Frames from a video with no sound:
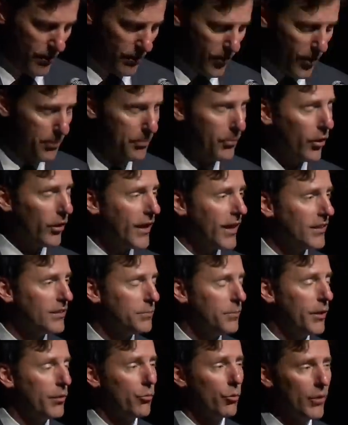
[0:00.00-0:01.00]
the book has
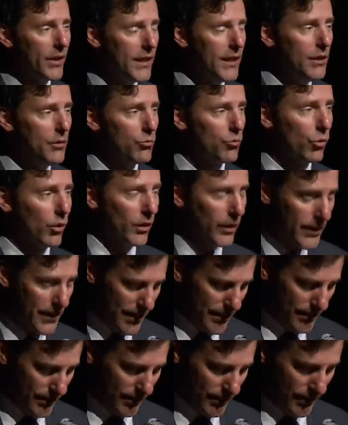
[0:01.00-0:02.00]
been
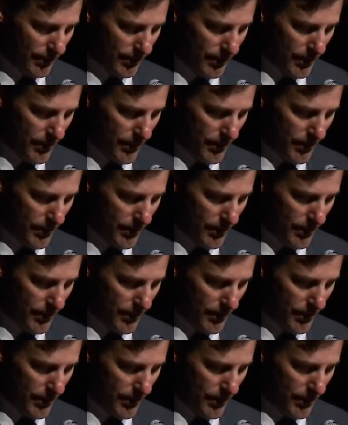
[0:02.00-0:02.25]
re-released